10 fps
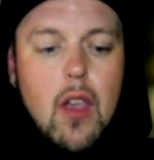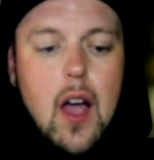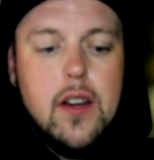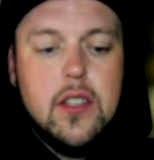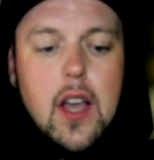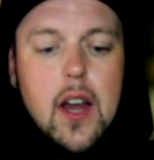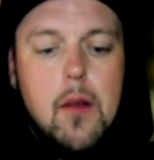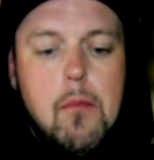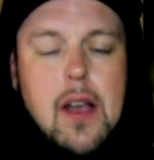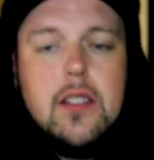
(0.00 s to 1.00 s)
I just had
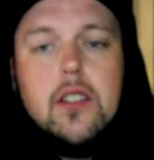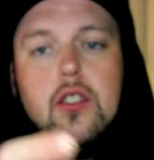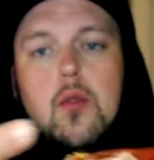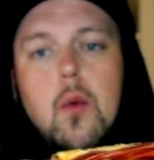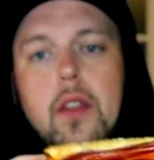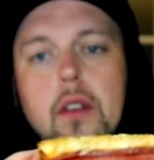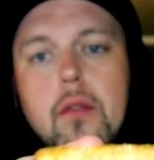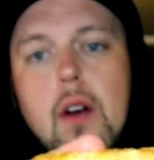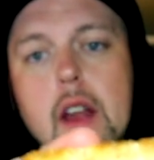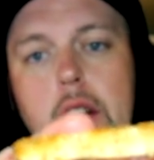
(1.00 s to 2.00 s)
a message with a
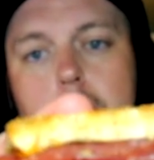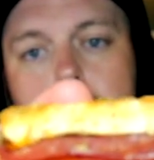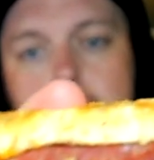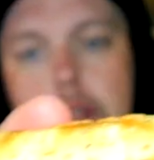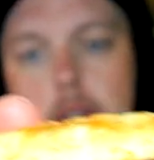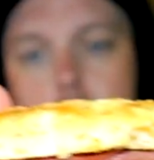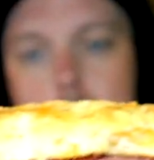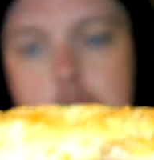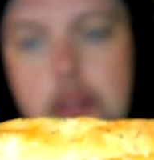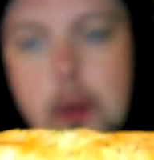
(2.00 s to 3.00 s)
friend
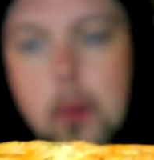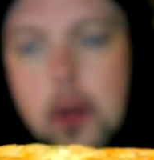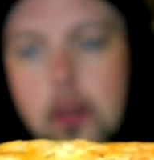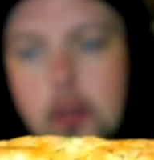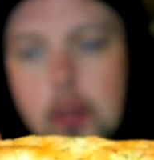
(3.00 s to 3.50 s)
someone